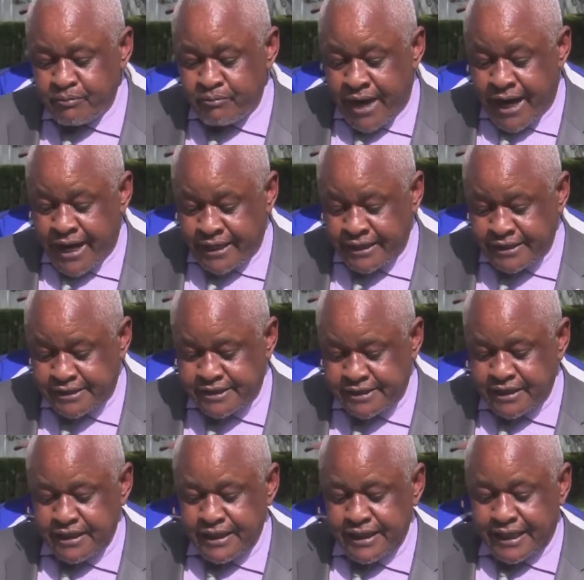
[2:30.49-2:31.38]

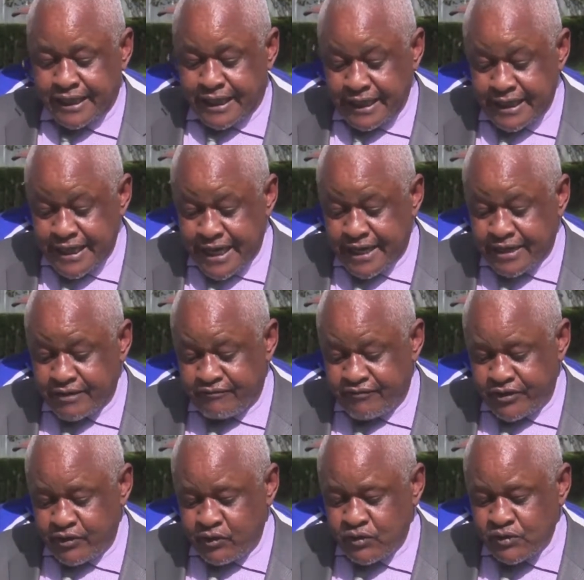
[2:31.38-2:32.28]
demands clear
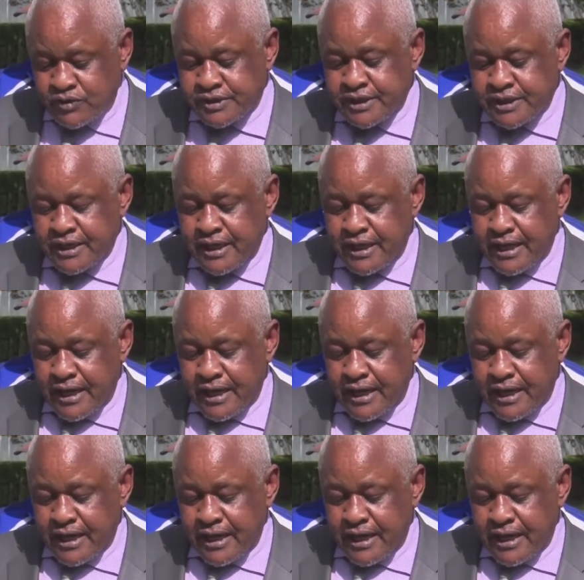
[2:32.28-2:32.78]
reviews